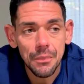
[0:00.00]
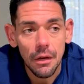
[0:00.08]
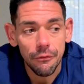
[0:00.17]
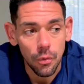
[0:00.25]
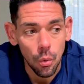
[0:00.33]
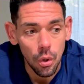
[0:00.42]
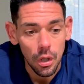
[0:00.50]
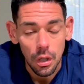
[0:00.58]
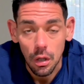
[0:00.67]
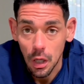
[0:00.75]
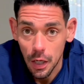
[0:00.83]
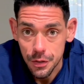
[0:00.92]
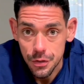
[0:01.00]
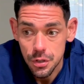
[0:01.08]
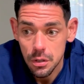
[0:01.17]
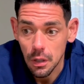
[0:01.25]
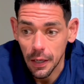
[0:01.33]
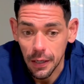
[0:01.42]
for
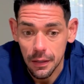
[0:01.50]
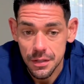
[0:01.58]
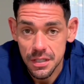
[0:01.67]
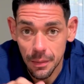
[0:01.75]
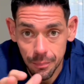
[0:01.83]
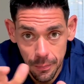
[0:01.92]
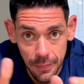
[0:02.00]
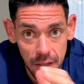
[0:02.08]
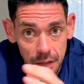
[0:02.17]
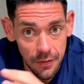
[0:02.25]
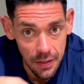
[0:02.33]
lunch and supplemented